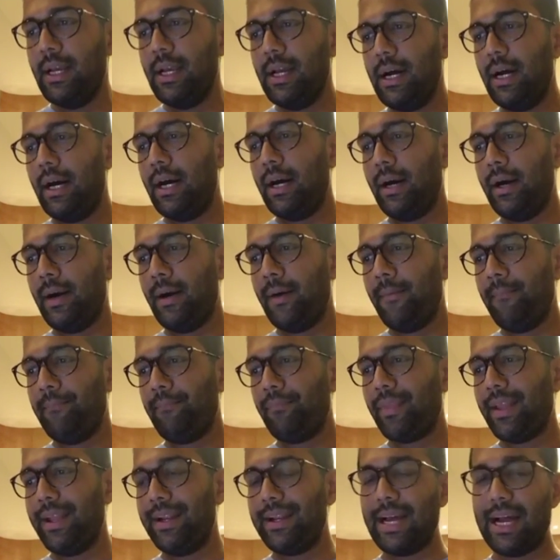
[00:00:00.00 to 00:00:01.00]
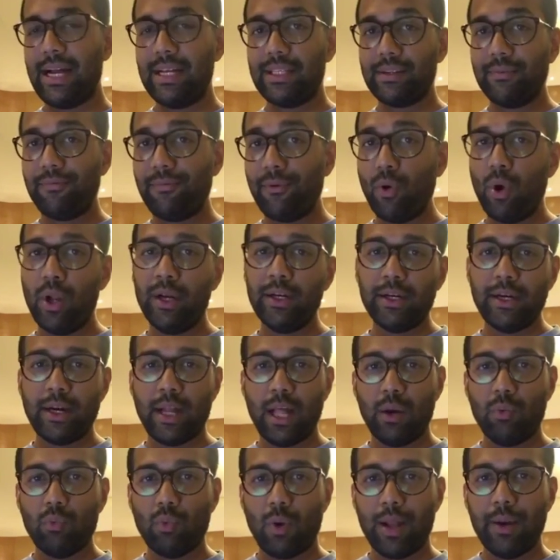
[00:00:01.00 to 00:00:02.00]
It has a
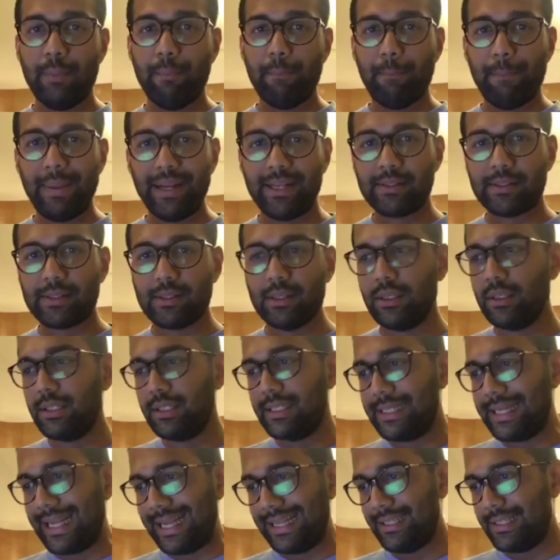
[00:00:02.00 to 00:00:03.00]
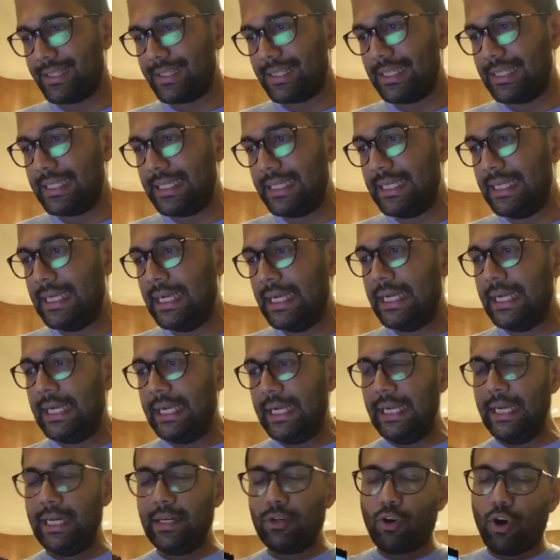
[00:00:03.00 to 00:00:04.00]
401 pixel density.
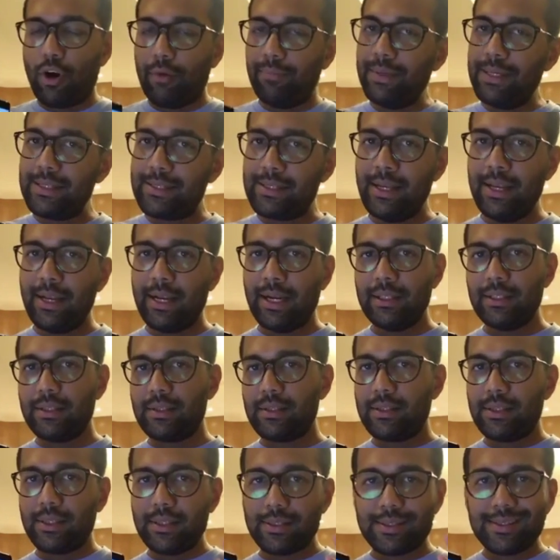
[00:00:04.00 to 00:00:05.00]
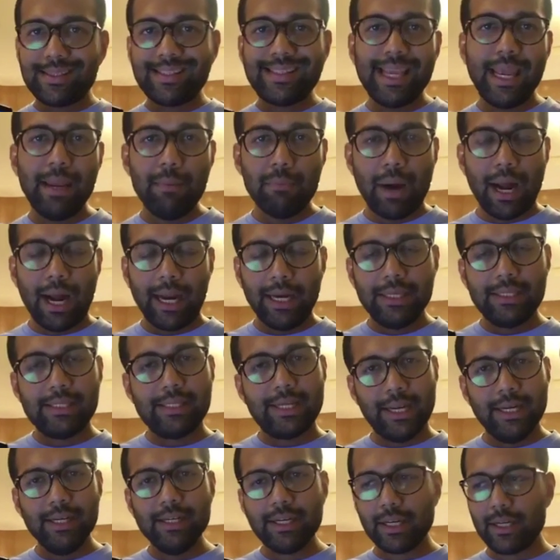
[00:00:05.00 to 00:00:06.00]
It obviously runs the same
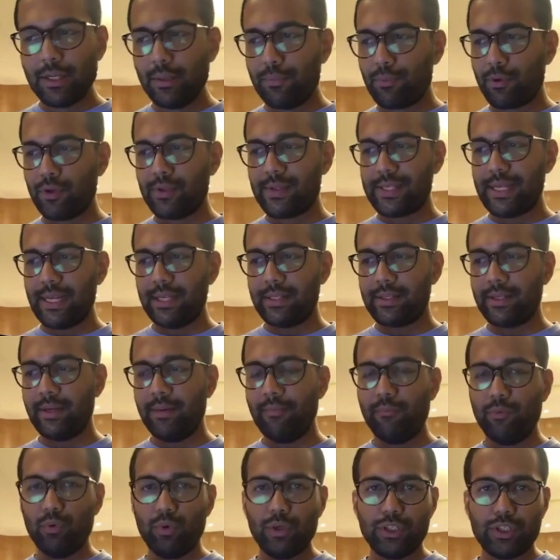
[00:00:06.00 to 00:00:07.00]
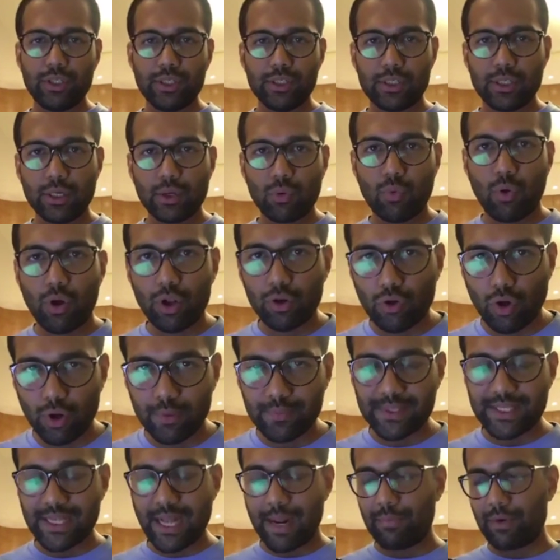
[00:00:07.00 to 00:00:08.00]
identical processor, which is the Qualcomm
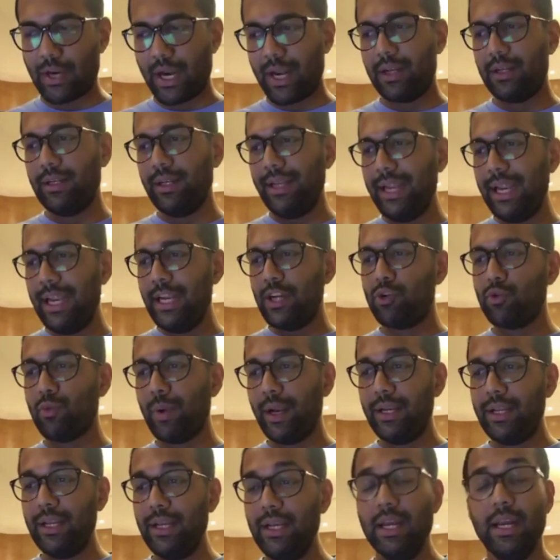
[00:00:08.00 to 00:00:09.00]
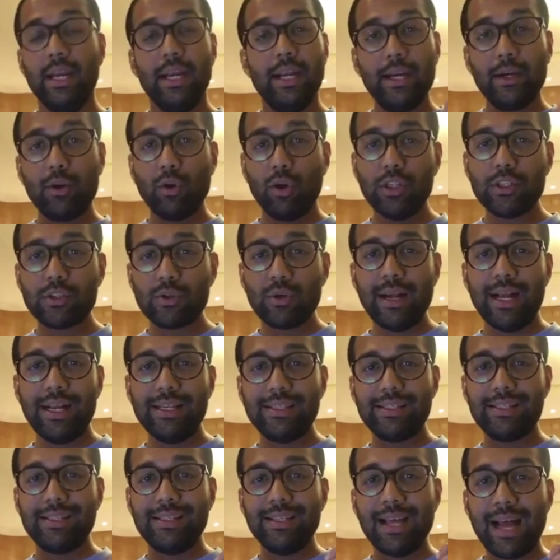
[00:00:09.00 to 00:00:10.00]
Snapdragon 820. It also
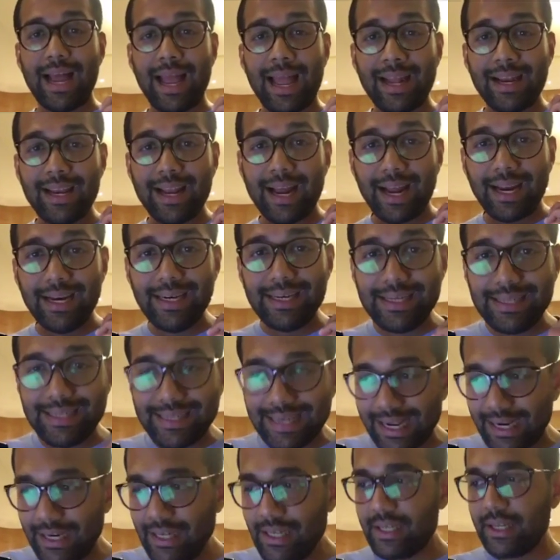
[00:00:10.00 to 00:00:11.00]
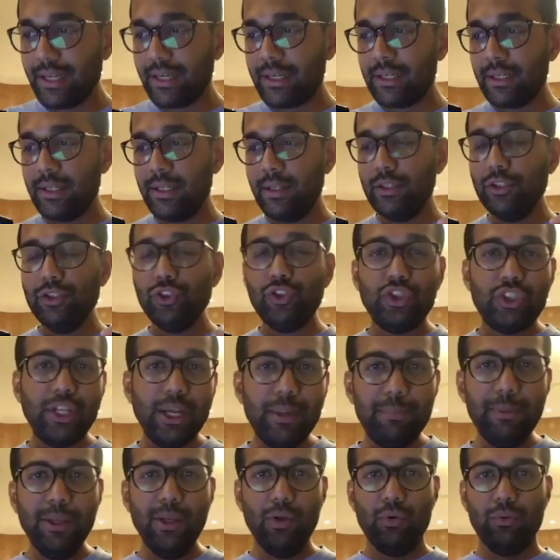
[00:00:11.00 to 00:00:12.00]
has an identical
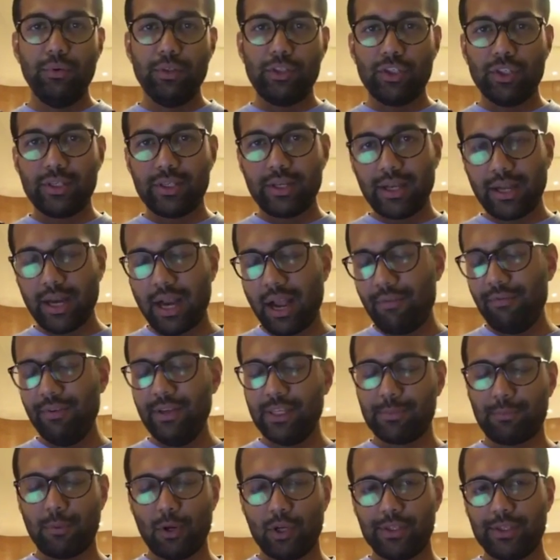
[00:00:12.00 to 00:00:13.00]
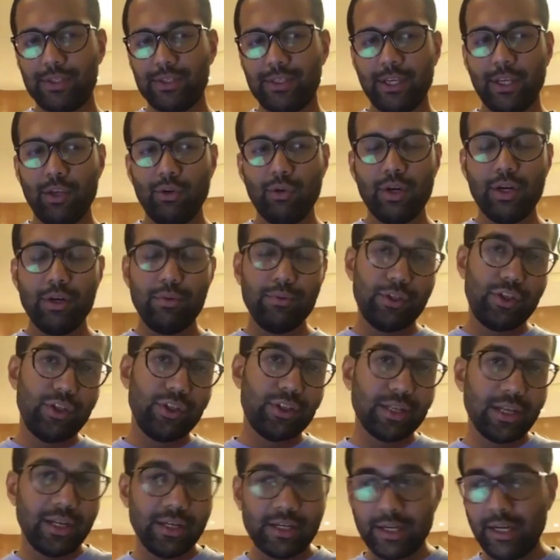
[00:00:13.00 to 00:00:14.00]
GPU, which is the graphics processing unit, which is
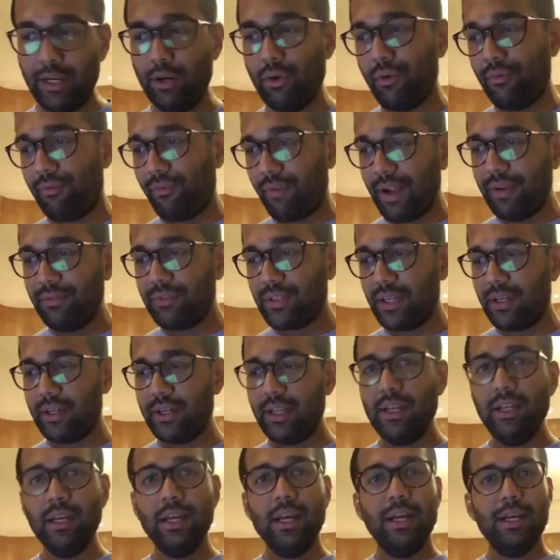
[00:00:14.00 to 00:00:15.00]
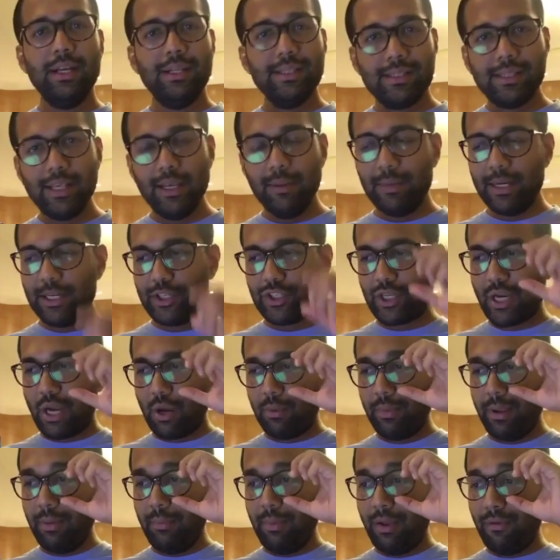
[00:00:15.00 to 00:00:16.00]
Adreno 530, same as
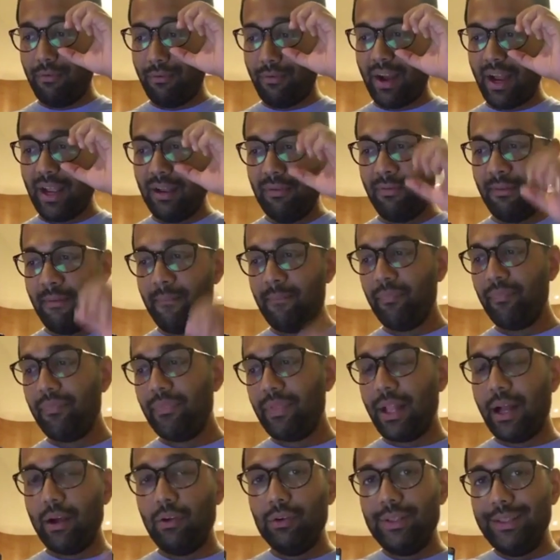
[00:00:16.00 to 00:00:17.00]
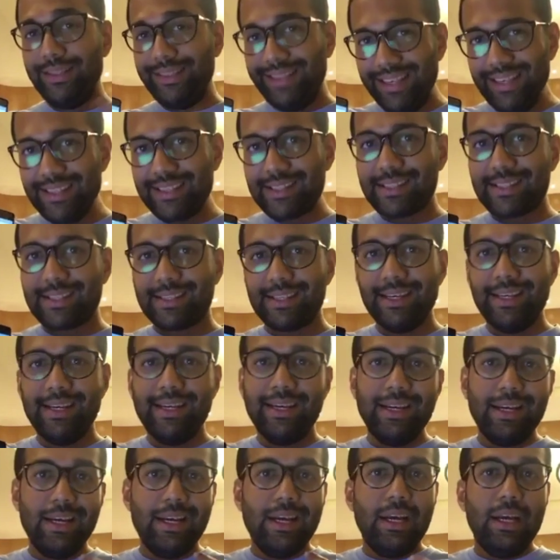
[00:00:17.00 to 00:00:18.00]
Xiaomi Mi 5. Now this
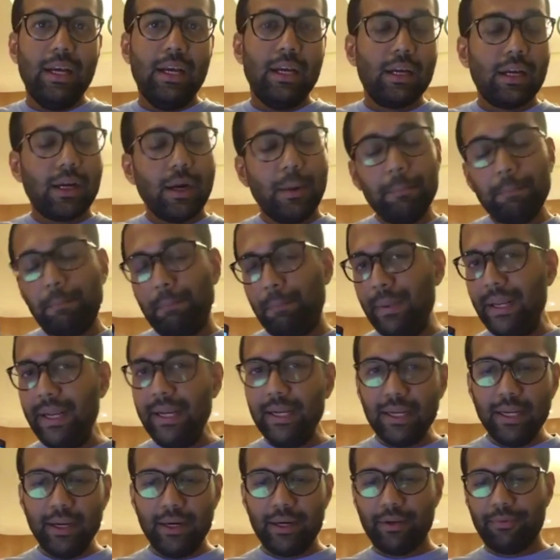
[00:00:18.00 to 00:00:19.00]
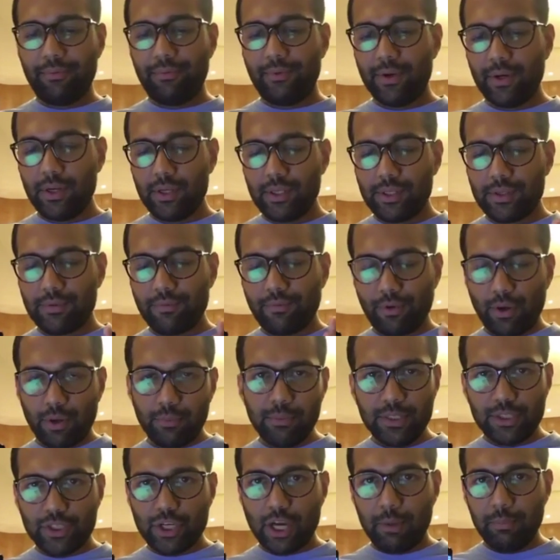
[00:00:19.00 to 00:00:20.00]
completely differs from
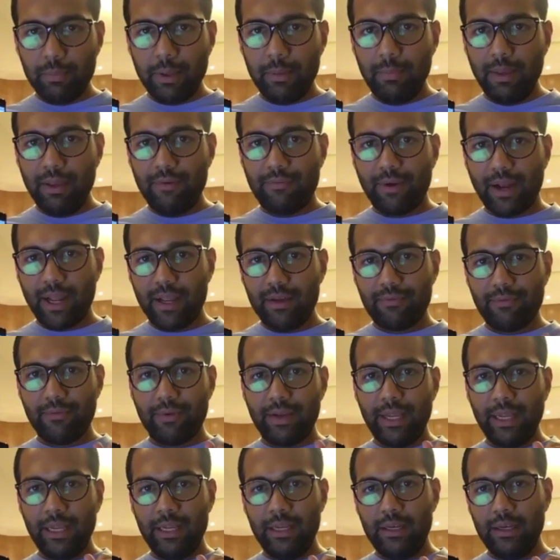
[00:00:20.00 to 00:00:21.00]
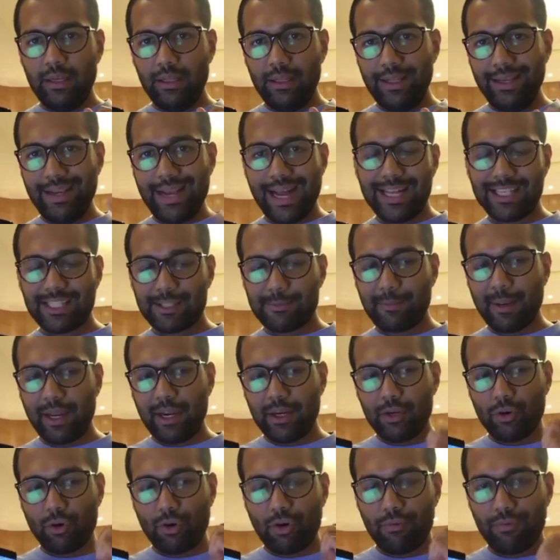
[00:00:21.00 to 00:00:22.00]
the Xiaomi Mi 5 in the
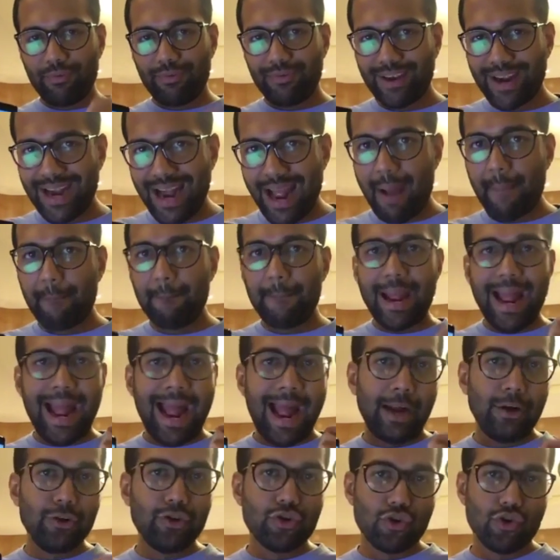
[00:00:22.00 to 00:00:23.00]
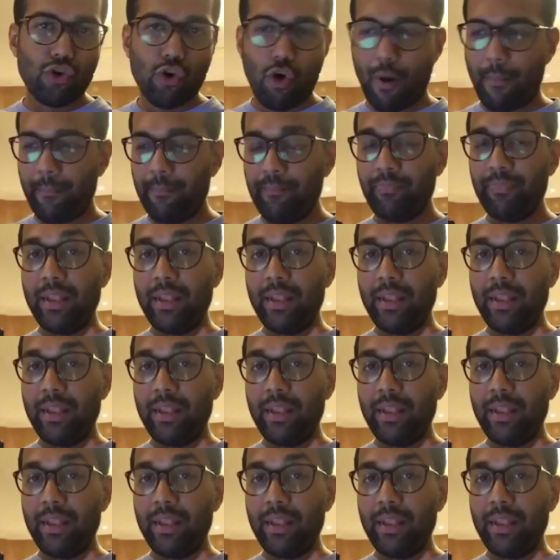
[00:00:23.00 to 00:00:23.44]
aspect of RAM and ROM.